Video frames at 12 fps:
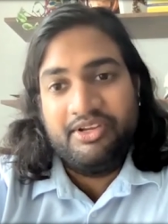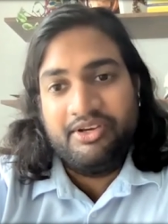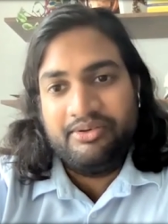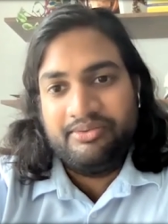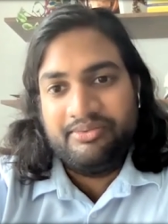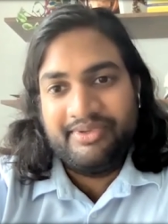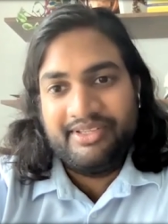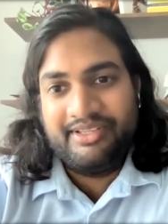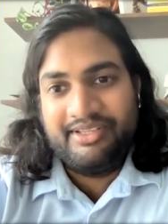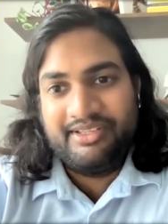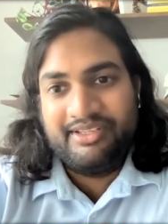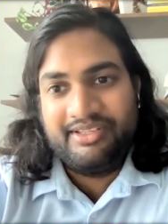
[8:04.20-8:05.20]
you know,
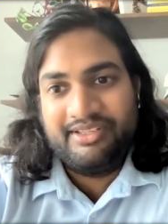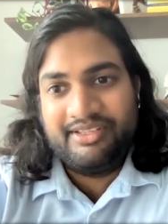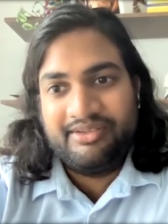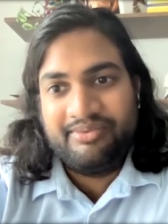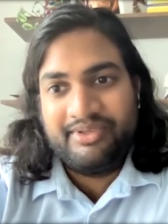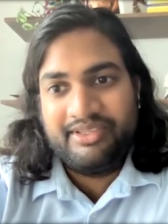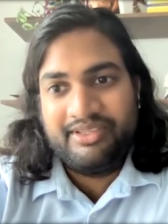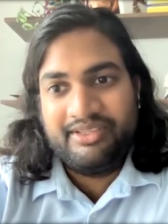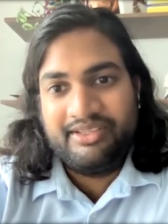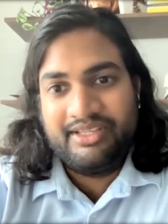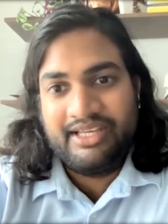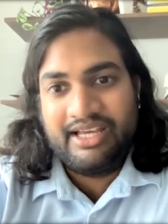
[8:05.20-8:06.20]
we
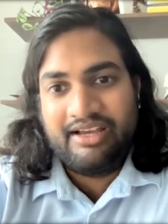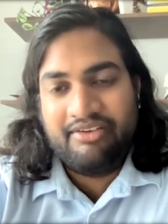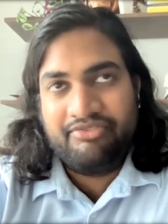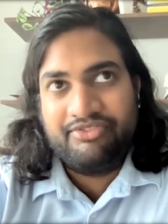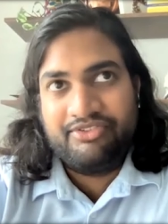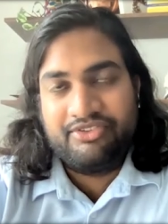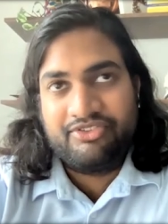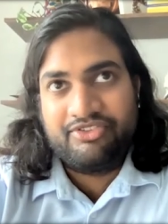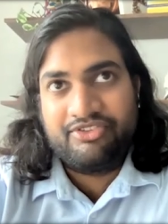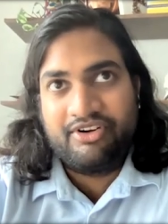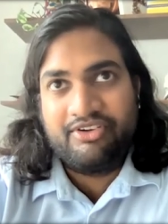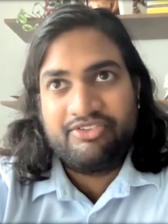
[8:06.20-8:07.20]
have to
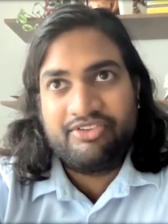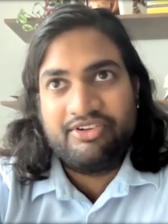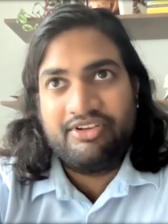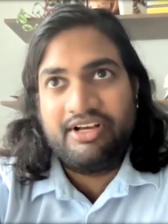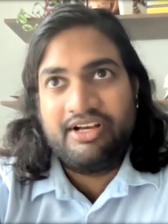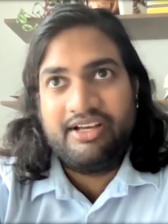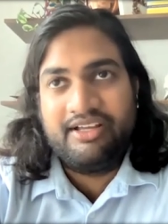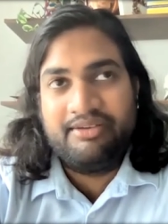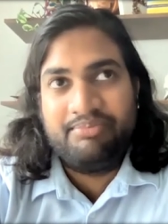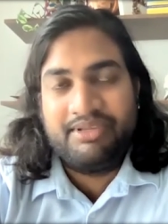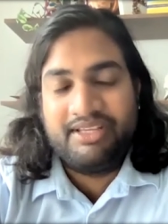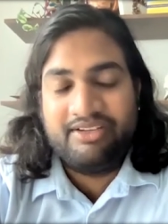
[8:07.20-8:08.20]
start to
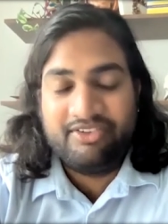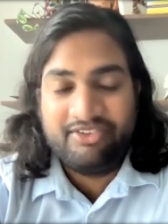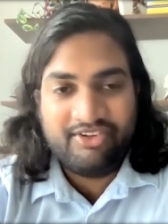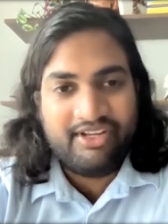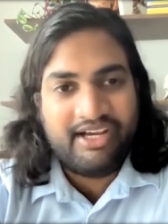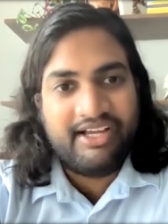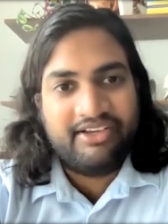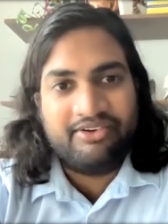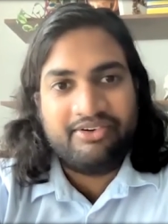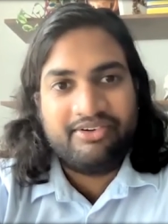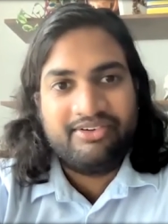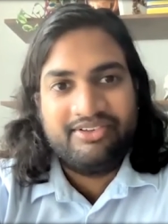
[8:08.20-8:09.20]
not be in
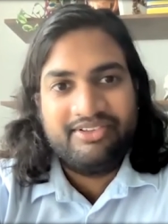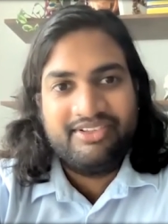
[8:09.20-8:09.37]
denial.